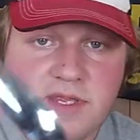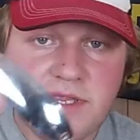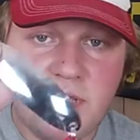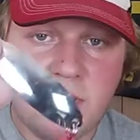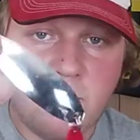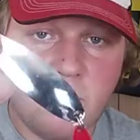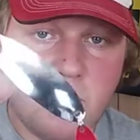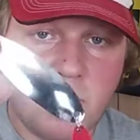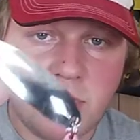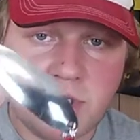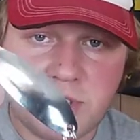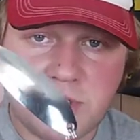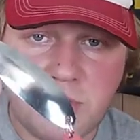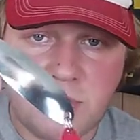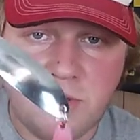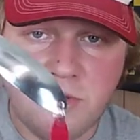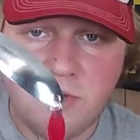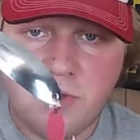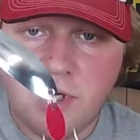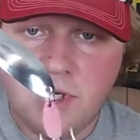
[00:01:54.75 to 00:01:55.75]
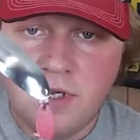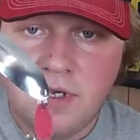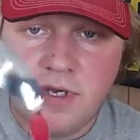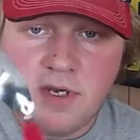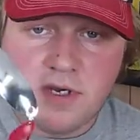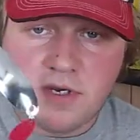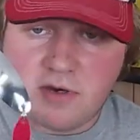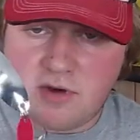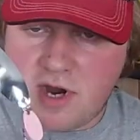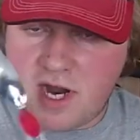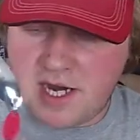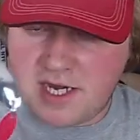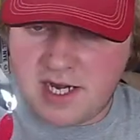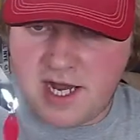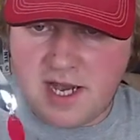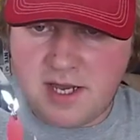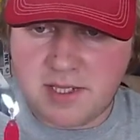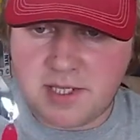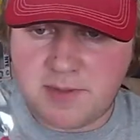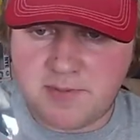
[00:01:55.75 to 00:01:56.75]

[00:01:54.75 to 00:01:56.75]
they work too. Crocodile